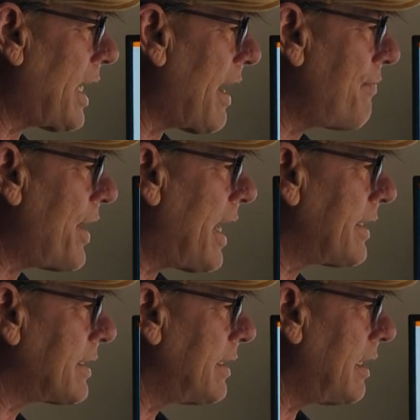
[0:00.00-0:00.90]
to have
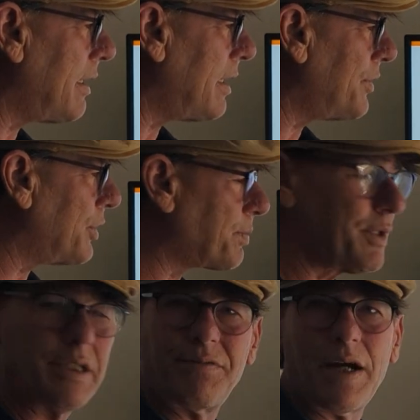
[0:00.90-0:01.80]
those
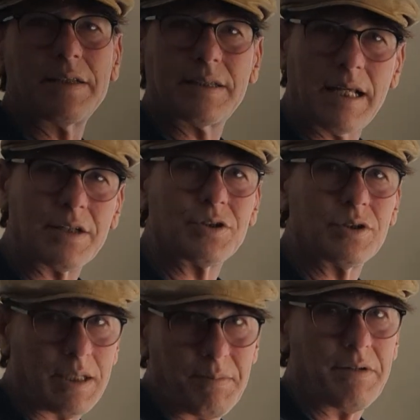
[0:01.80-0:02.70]
predefined
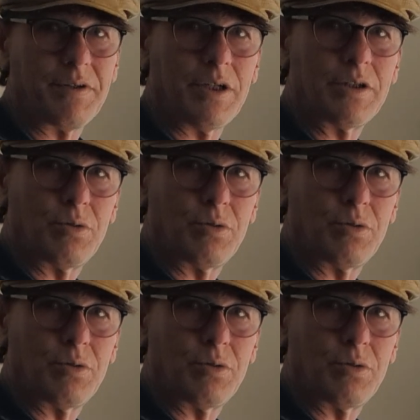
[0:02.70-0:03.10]
sections can be a very